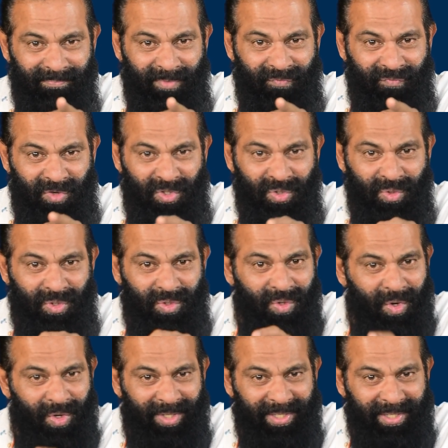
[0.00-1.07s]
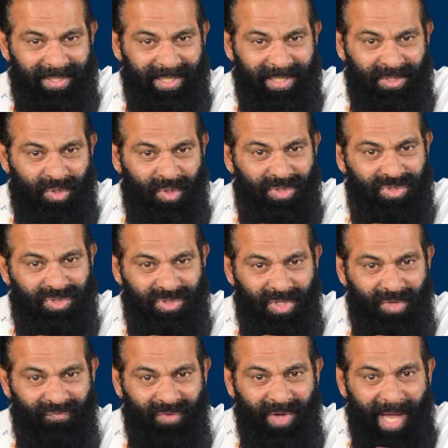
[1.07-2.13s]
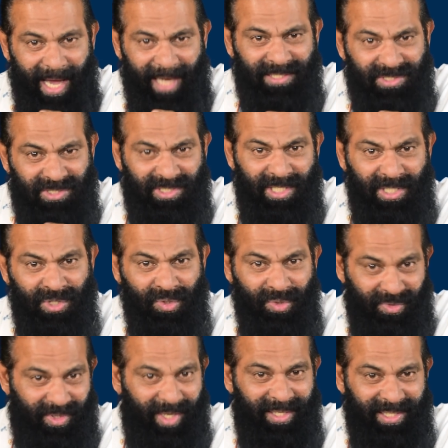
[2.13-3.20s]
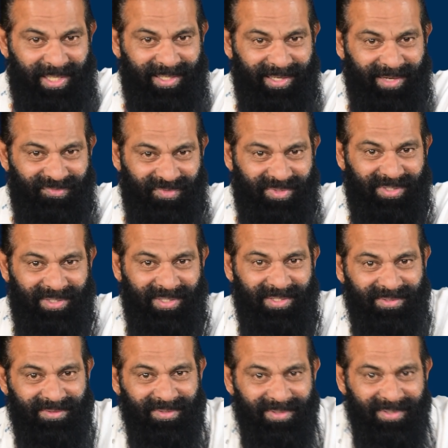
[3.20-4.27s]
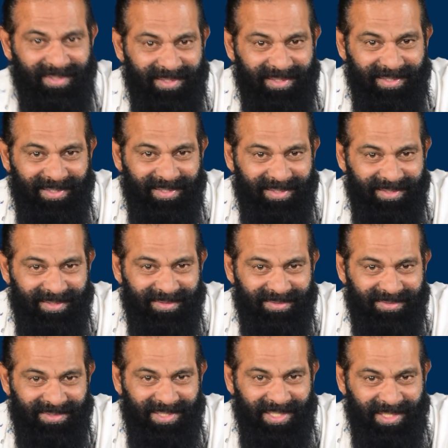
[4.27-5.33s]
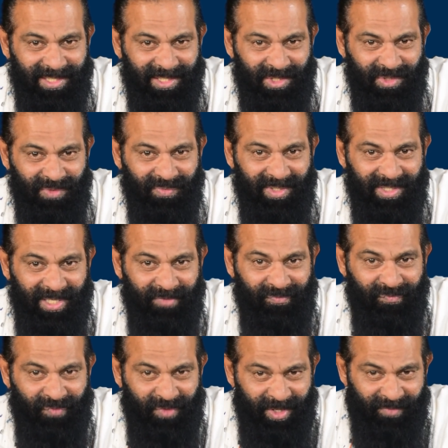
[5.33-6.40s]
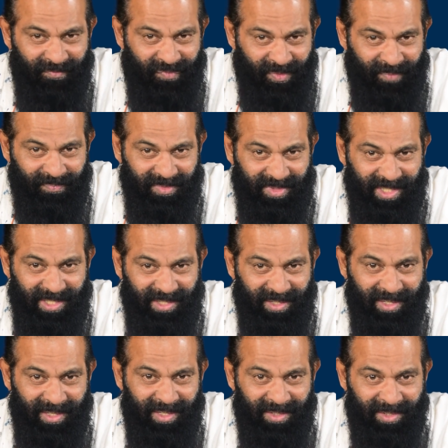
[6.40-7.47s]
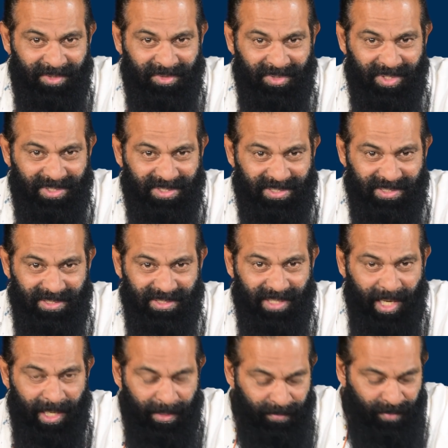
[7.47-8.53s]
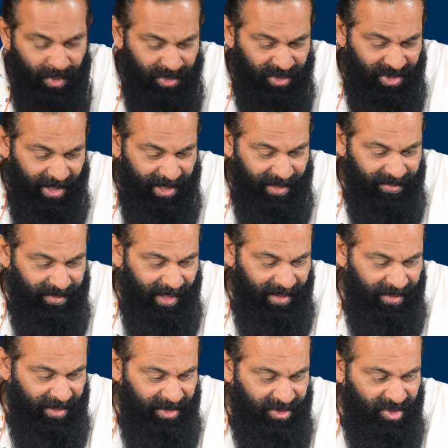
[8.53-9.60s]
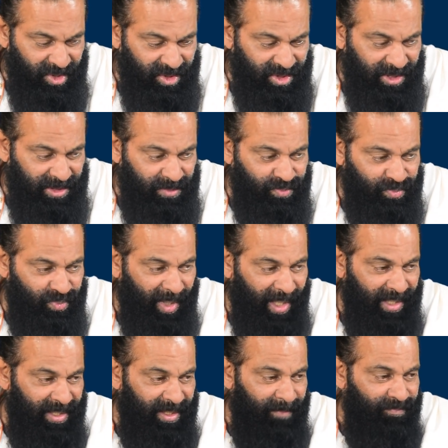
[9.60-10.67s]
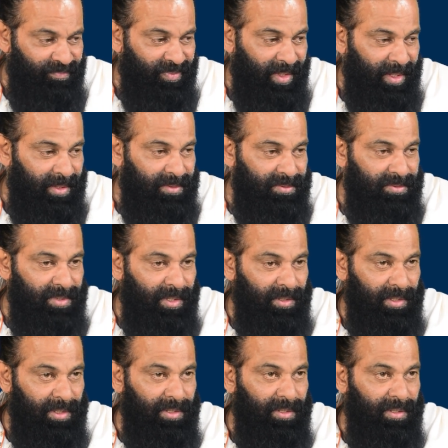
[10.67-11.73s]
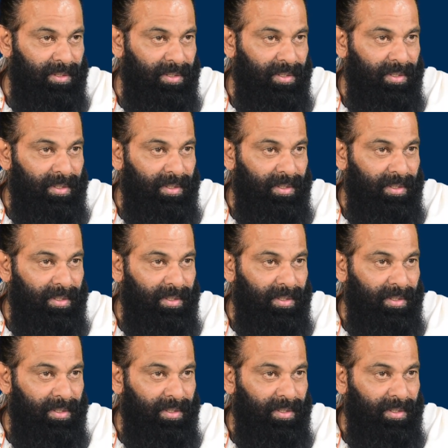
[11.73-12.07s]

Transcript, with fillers: Before you could hold it, it goes off, and still you are running after, thinking you will get freedom from that literacy. I am not telling that literacy is bad. Take it.